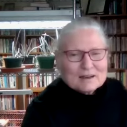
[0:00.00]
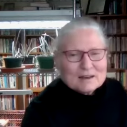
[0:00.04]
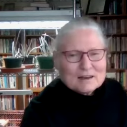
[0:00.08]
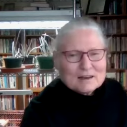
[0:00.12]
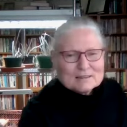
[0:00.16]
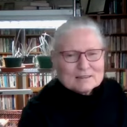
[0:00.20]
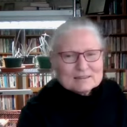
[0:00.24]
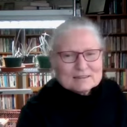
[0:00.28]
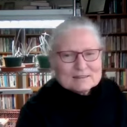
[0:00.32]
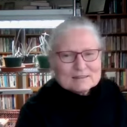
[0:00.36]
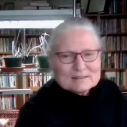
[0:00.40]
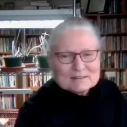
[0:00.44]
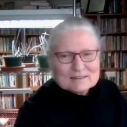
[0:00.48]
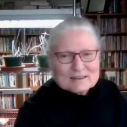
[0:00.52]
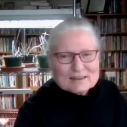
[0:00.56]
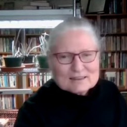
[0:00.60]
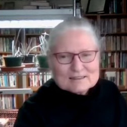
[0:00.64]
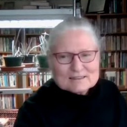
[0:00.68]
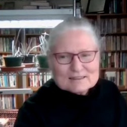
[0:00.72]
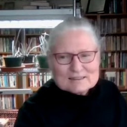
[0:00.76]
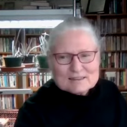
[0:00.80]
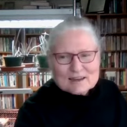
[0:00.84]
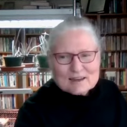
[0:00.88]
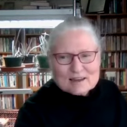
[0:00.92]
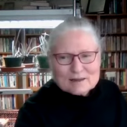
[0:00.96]
Until
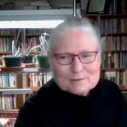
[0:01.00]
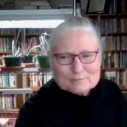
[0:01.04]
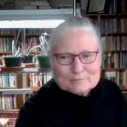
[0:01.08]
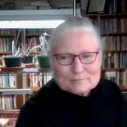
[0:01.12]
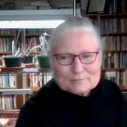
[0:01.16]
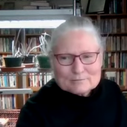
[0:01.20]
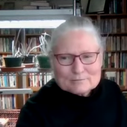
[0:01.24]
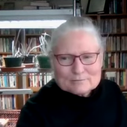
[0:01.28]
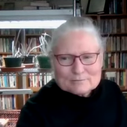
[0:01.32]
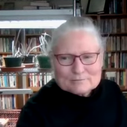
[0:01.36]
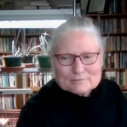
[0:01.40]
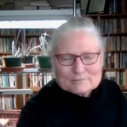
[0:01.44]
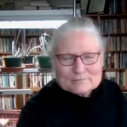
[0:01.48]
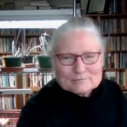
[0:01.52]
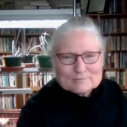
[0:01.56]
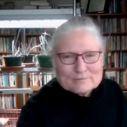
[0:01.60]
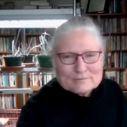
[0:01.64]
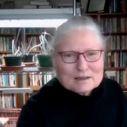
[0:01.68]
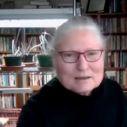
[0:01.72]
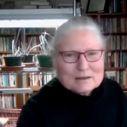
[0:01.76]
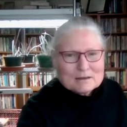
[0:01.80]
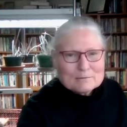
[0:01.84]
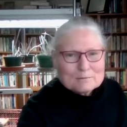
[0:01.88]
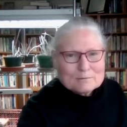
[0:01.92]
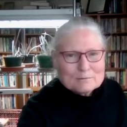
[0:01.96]
next time,
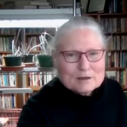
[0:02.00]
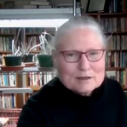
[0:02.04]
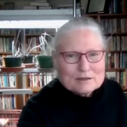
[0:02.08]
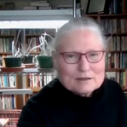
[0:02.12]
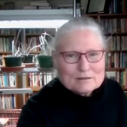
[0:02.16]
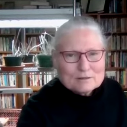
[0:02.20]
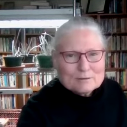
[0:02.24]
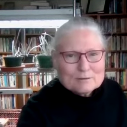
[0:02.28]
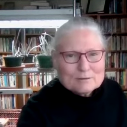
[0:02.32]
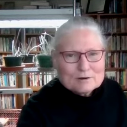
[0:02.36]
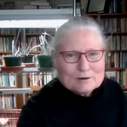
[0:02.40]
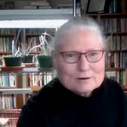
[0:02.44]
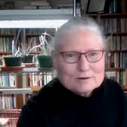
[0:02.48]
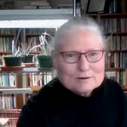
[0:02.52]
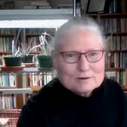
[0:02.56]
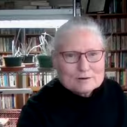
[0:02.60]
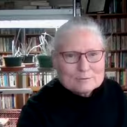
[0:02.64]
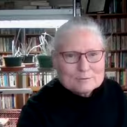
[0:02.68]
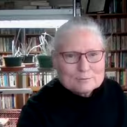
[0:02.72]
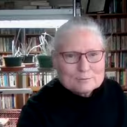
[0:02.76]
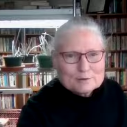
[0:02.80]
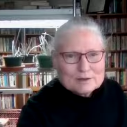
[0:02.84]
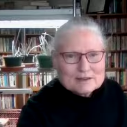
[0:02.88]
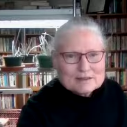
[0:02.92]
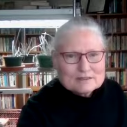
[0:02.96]
may the Lord
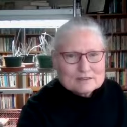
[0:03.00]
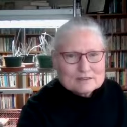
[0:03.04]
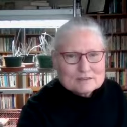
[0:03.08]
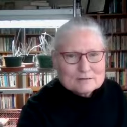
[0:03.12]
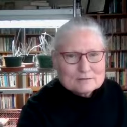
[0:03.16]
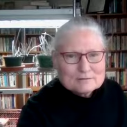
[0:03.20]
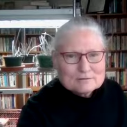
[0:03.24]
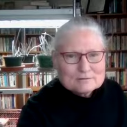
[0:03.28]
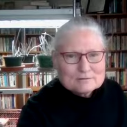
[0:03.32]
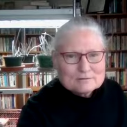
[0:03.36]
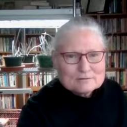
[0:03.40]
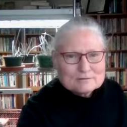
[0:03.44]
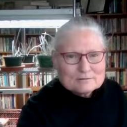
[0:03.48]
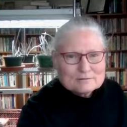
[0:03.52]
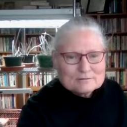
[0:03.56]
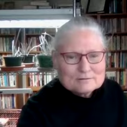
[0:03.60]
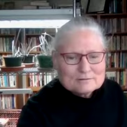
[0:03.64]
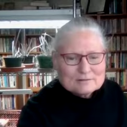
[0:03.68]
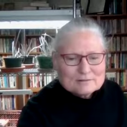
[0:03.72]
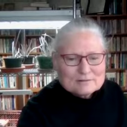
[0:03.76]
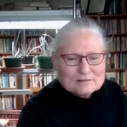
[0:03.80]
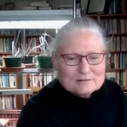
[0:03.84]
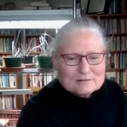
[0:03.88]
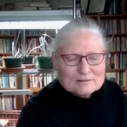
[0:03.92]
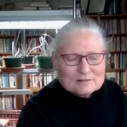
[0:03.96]
bless you
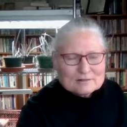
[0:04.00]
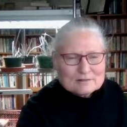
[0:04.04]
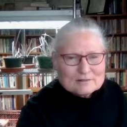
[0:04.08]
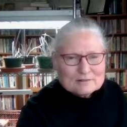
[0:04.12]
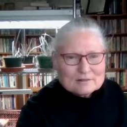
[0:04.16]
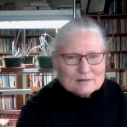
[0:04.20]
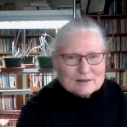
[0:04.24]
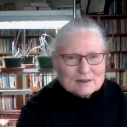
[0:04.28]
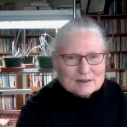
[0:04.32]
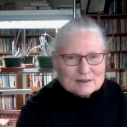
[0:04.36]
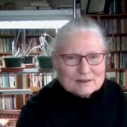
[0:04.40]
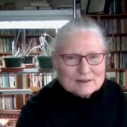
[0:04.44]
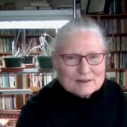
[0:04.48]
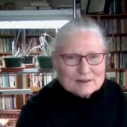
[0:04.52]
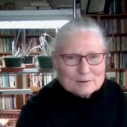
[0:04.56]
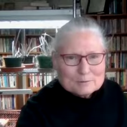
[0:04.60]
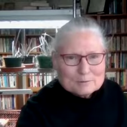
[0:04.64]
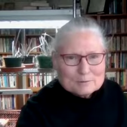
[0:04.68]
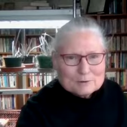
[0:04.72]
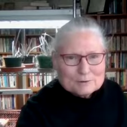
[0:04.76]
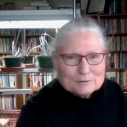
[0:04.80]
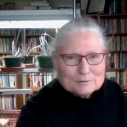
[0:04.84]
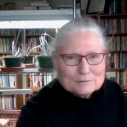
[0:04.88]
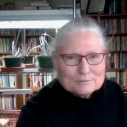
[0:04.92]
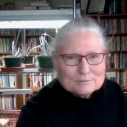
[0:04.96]
and
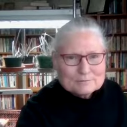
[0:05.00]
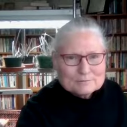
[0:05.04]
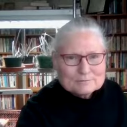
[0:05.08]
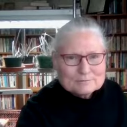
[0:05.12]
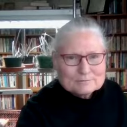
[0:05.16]
keep you.